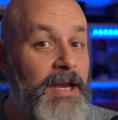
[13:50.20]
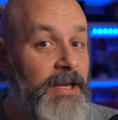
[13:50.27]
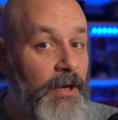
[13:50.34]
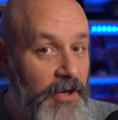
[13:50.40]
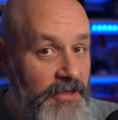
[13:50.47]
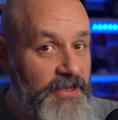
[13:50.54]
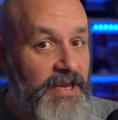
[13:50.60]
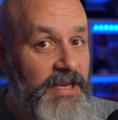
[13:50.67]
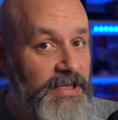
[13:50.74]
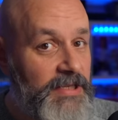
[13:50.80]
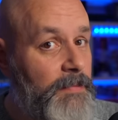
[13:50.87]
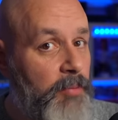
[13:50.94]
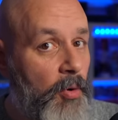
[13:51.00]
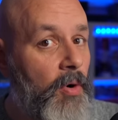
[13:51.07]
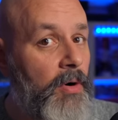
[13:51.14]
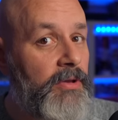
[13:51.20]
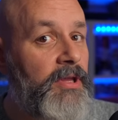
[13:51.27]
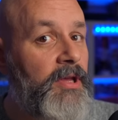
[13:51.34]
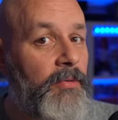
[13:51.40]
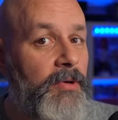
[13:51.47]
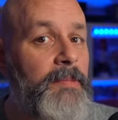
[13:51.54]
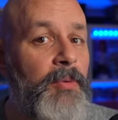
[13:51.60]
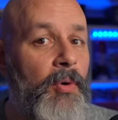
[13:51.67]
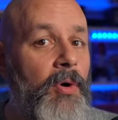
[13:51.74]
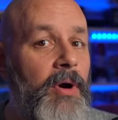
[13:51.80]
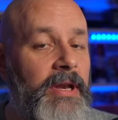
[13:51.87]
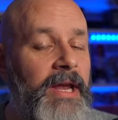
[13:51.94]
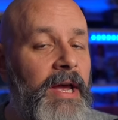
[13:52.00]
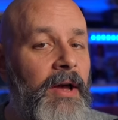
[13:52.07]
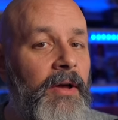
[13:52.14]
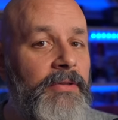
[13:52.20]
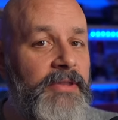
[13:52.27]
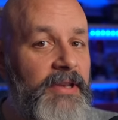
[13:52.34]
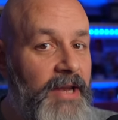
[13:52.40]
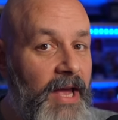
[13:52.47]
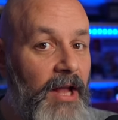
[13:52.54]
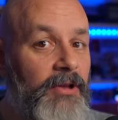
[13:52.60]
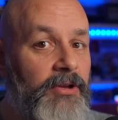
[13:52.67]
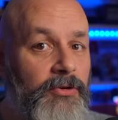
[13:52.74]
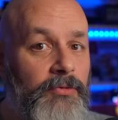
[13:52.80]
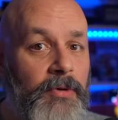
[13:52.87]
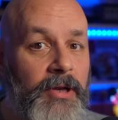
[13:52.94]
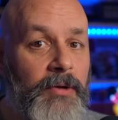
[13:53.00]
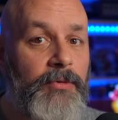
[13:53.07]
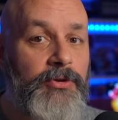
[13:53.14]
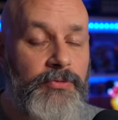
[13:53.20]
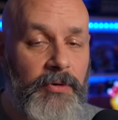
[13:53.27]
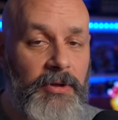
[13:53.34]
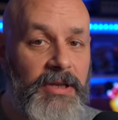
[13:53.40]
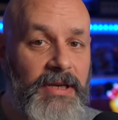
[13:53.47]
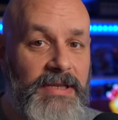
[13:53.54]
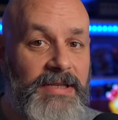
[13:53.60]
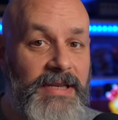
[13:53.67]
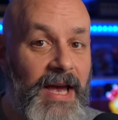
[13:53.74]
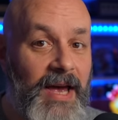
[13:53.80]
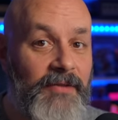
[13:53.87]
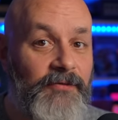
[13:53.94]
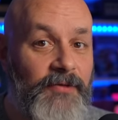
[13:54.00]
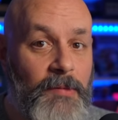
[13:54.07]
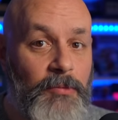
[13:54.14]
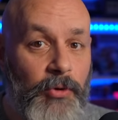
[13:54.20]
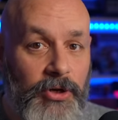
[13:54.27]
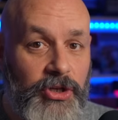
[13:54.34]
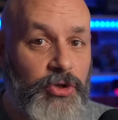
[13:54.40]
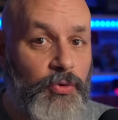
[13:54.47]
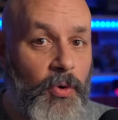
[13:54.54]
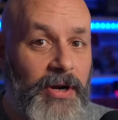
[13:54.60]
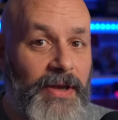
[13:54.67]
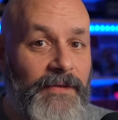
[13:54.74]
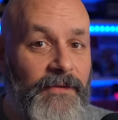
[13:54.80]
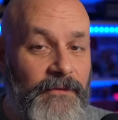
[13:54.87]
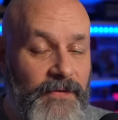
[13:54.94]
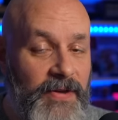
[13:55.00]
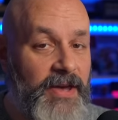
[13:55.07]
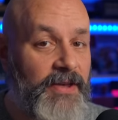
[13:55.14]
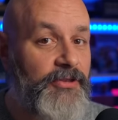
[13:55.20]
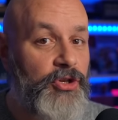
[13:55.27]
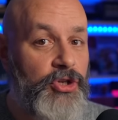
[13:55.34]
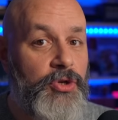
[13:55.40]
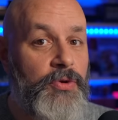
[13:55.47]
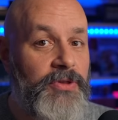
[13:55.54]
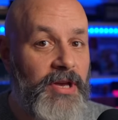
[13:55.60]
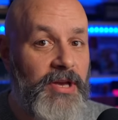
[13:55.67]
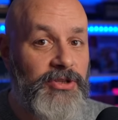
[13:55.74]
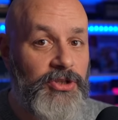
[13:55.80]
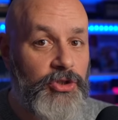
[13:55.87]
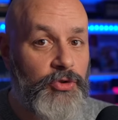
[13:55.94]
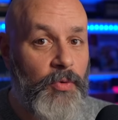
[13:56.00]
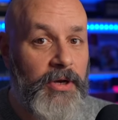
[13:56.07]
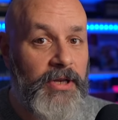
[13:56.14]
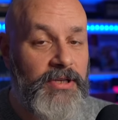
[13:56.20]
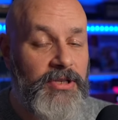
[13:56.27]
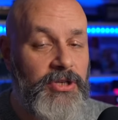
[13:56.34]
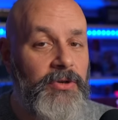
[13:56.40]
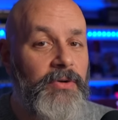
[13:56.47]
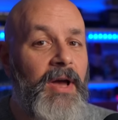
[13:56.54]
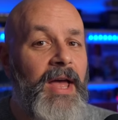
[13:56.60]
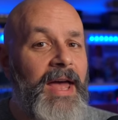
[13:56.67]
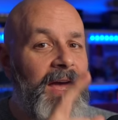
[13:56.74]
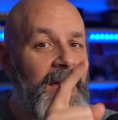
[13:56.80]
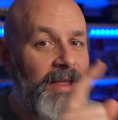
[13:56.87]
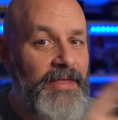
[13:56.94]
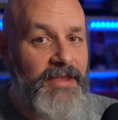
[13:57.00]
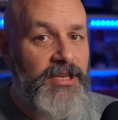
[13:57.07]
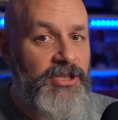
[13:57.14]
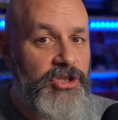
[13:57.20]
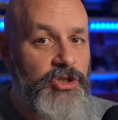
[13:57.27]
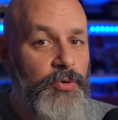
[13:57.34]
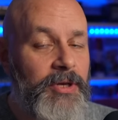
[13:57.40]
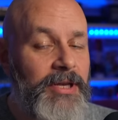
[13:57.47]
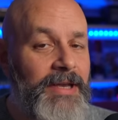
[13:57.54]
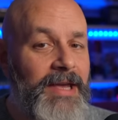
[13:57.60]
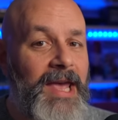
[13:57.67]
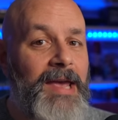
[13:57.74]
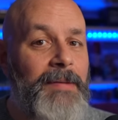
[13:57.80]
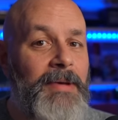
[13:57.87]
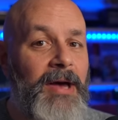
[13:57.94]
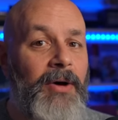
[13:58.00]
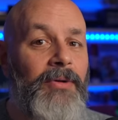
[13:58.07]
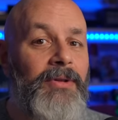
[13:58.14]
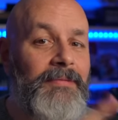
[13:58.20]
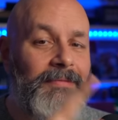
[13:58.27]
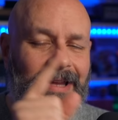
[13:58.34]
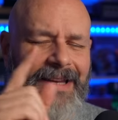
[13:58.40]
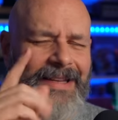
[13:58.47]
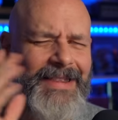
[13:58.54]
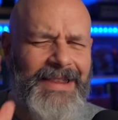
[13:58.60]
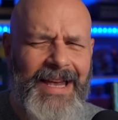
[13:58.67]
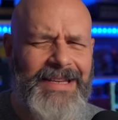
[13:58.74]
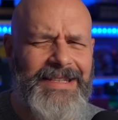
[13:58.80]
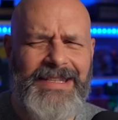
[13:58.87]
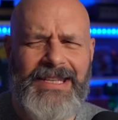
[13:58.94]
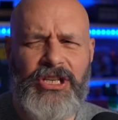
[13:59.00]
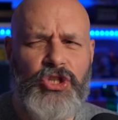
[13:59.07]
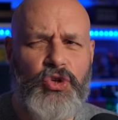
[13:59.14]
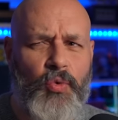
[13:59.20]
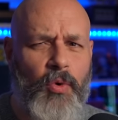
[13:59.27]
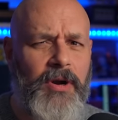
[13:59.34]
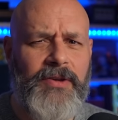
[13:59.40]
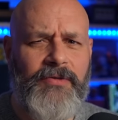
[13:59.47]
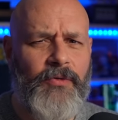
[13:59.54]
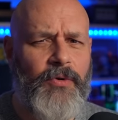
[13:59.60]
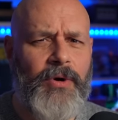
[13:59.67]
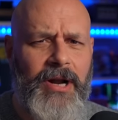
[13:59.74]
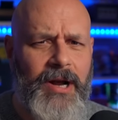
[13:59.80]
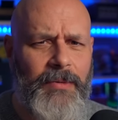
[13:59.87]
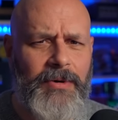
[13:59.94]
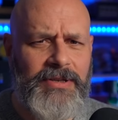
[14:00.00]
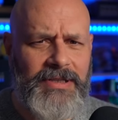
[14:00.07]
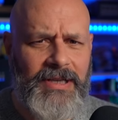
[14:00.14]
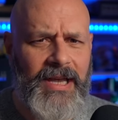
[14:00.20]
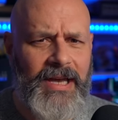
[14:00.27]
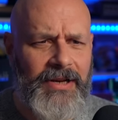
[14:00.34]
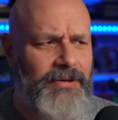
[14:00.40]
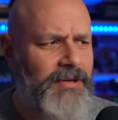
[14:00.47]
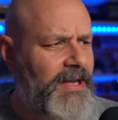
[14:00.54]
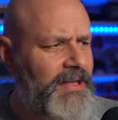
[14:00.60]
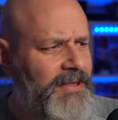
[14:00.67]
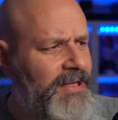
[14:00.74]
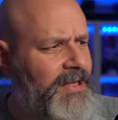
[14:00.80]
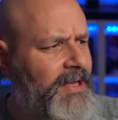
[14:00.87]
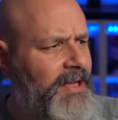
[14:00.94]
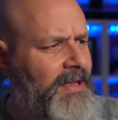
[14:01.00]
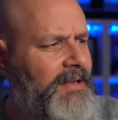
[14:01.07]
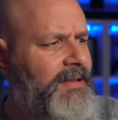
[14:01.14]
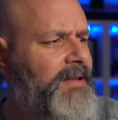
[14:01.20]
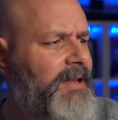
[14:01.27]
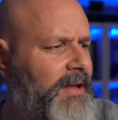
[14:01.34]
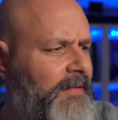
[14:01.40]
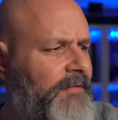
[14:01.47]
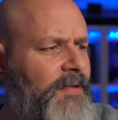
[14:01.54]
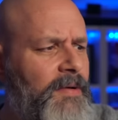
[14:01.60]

Now, I think it's important that we point out that Elden Ring was released on February 25th, 2022, and this tweet came out like less than 24 hours later, I think. Yeah.